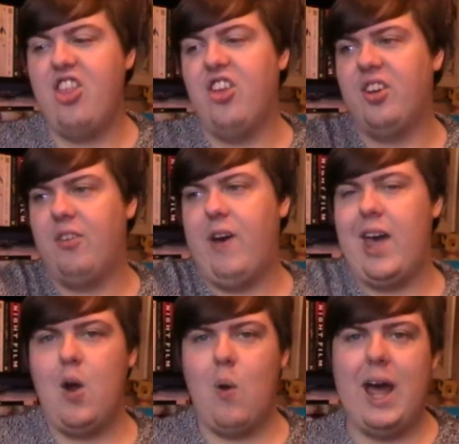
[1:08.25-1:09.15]
There's a
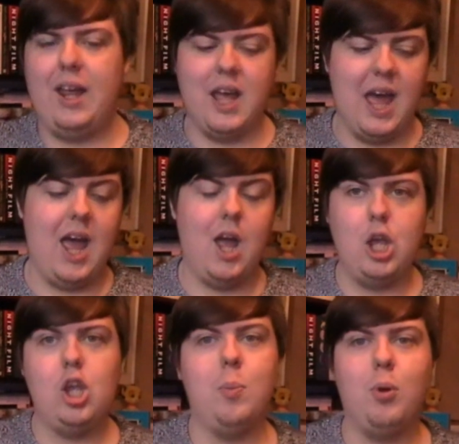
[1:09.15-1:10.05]
fire right there.
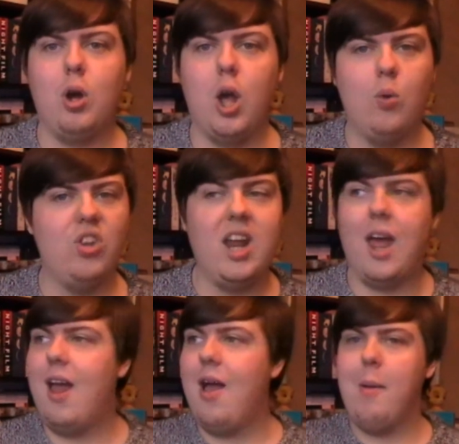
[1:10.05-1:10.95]
Your book goes in it.